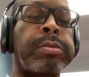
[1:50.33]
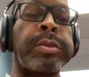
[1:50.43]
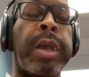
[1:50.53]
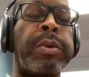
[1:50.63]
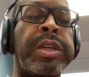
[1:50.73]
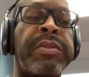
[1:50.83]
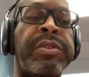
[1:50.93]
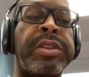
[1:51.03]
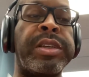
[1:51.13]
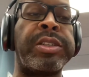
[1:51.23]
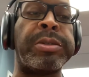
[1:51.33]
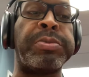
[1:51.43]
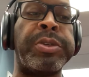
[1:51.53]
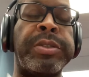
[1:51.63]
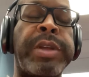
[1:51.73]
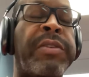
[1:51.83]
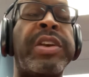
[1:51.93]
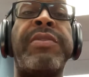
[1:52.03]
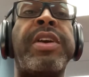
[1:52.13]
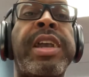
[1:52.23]
I would never think to put, I've
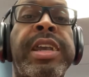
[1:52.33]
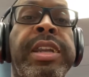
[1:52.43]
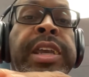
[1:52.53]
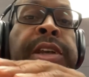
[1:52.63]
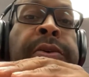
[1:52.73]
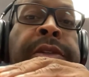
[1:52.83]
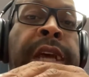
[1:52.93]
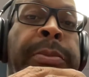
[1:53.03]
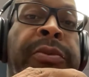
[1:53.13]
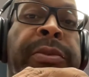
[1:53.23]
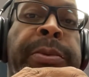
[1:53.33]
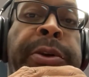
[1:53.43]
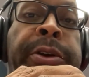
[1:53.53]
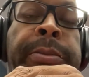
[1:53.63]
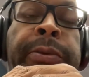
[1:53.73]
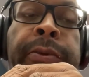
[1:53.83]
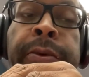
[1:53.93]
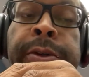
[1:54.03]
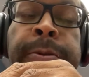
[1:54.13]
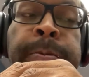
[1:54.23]
never had egg on top of a burger before.